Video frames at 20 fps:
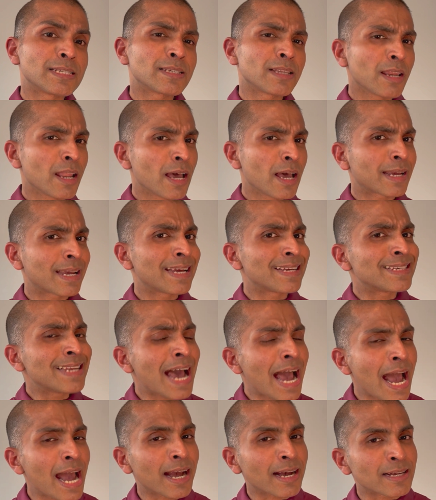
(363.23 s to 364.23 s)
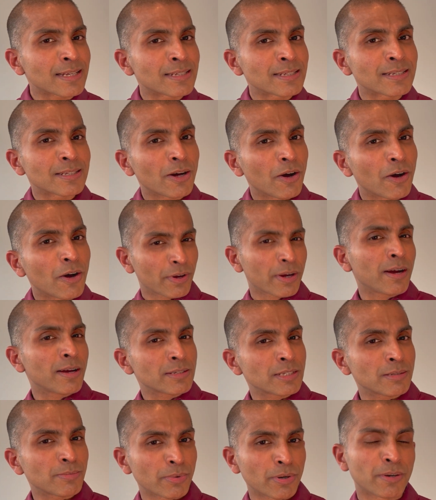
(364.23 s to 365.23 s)
like a tax on the
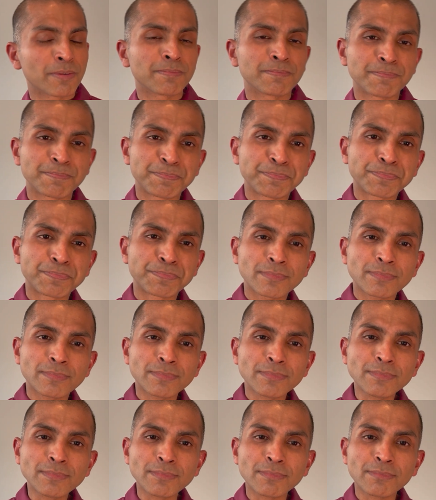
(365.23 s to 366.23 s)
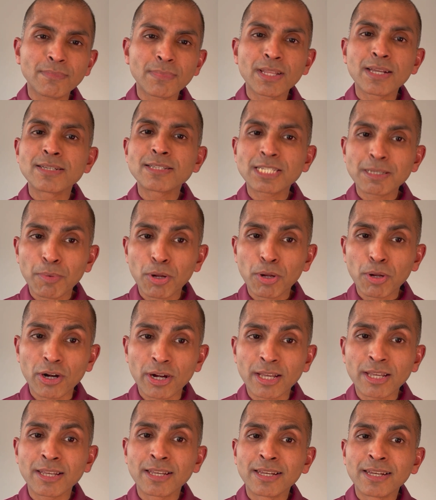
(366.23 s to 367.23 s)
customer.
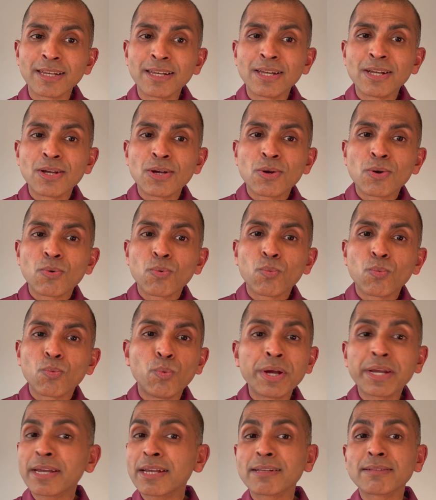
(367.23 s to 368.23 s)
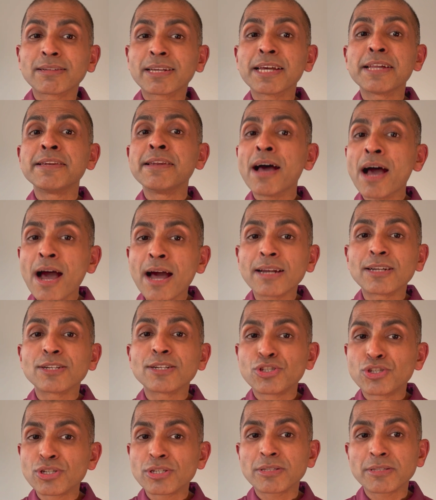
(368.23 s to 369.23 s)
Similarly, we cannot
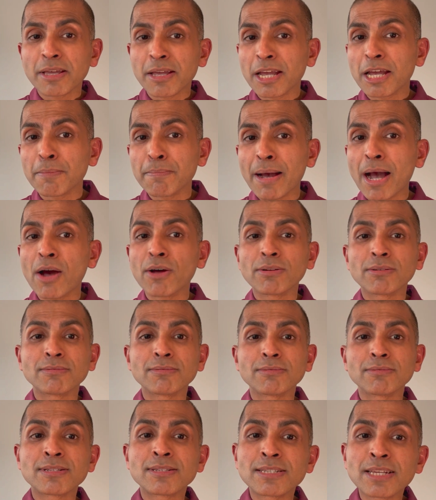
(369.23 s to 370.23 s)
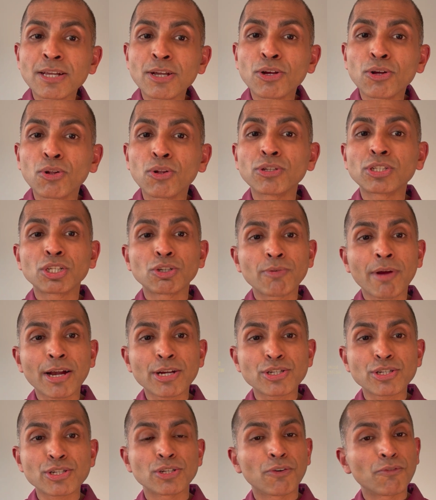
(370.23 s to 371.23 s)
just think about single
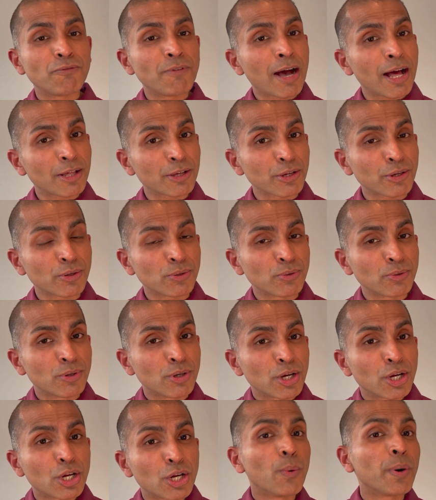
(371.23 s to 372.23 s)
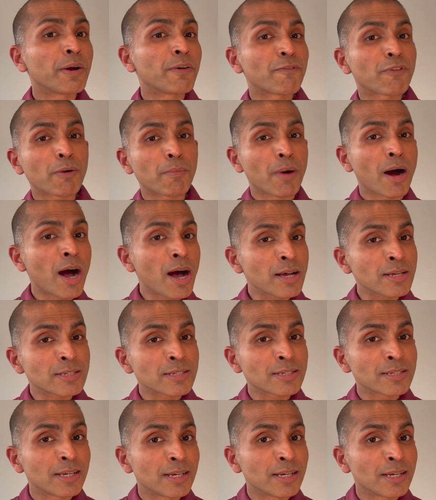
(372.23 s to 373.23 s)
direction of value going from
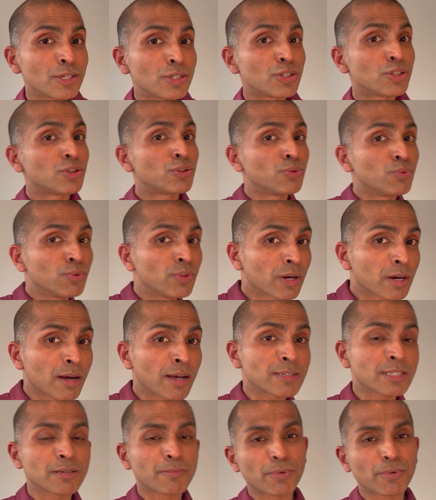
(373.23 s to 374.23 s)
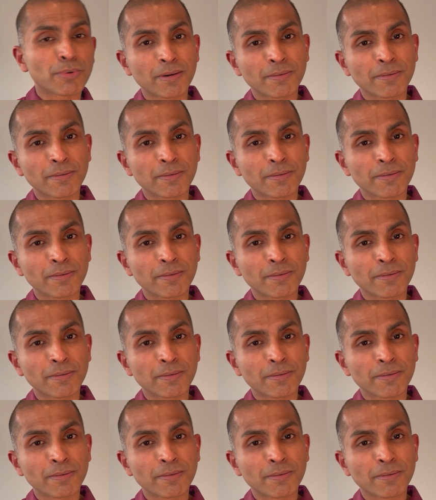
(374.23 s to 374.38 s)
us to the customer.